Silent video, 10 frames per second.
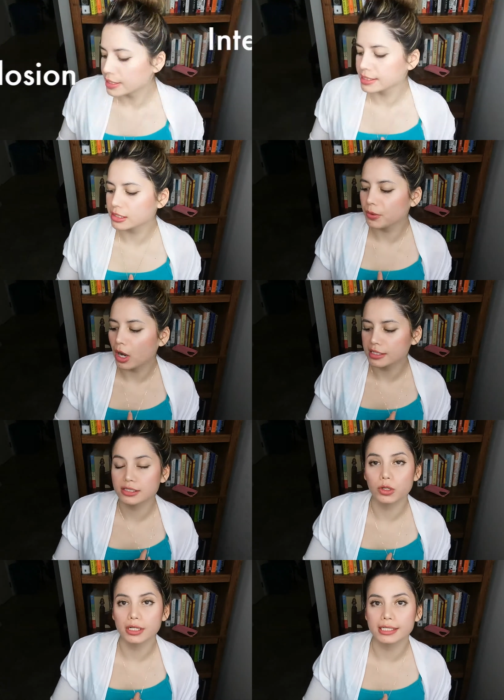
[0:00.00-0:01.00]
This is a
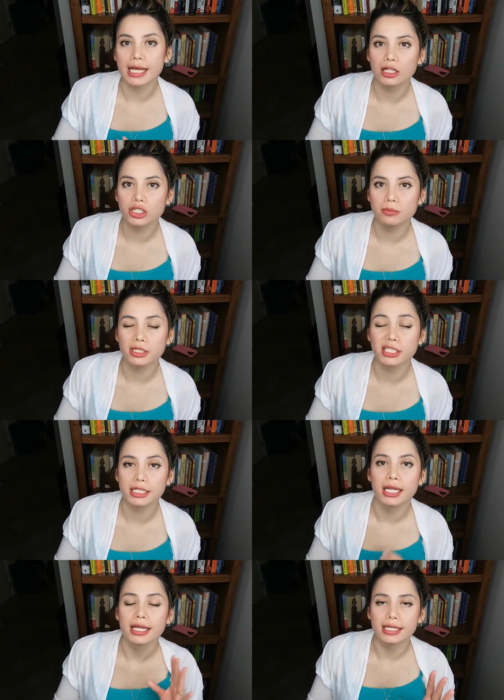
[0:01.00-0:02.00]
process where an intelligent
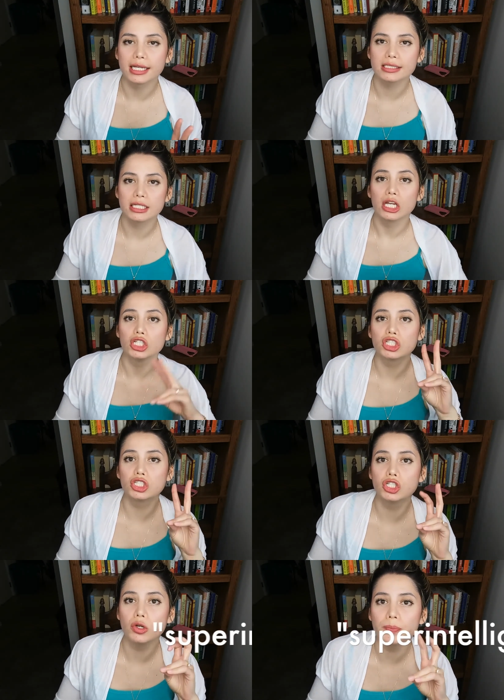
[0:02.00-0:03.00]
machine gains
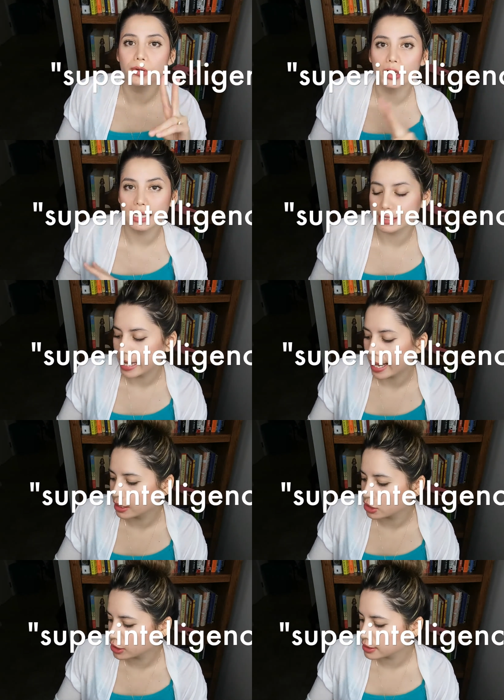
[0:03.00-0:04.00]
super
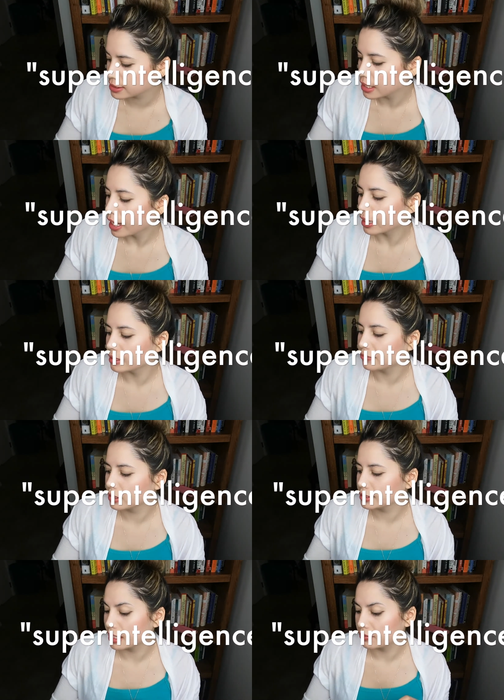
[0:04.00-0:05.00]
intelligence, a
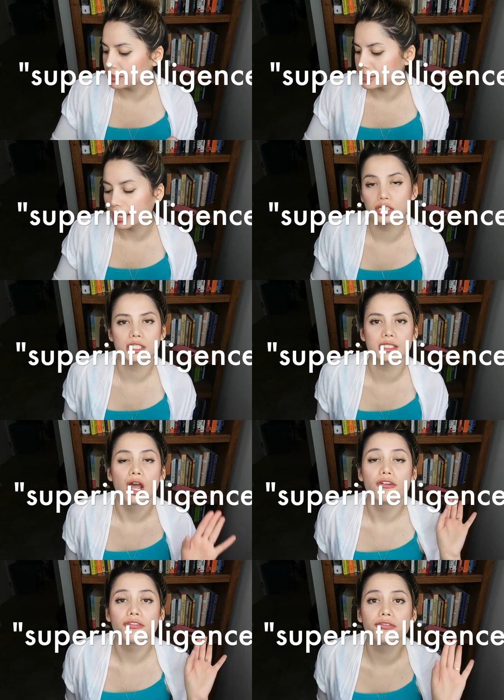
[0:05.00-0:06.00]
level of intelligence
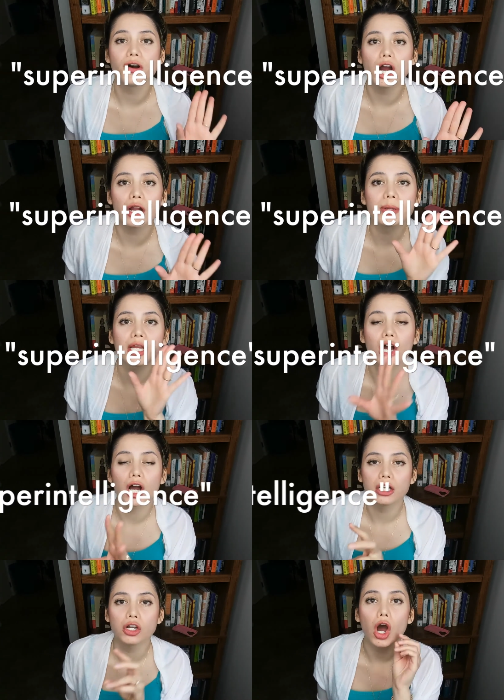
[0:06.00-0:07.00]
far
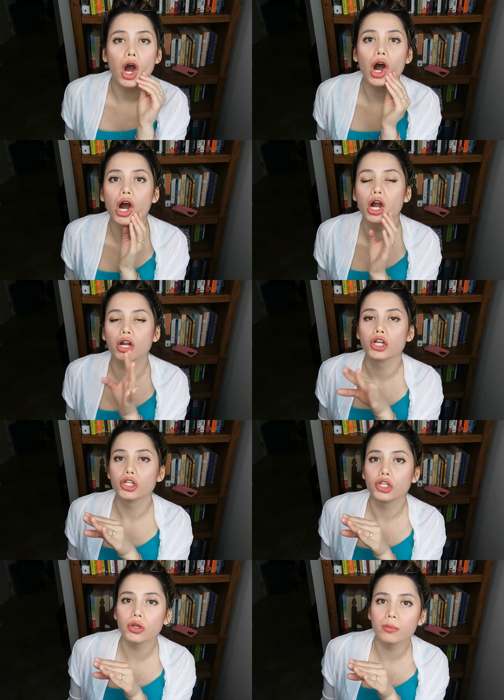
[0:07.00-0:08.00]
beyond our
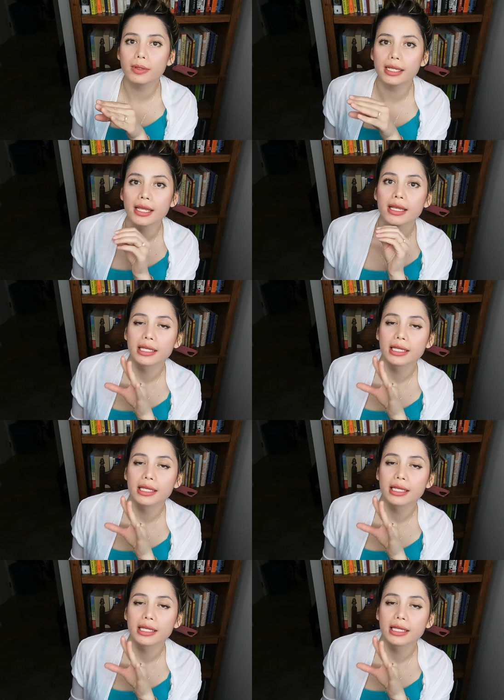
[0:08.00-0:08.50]
human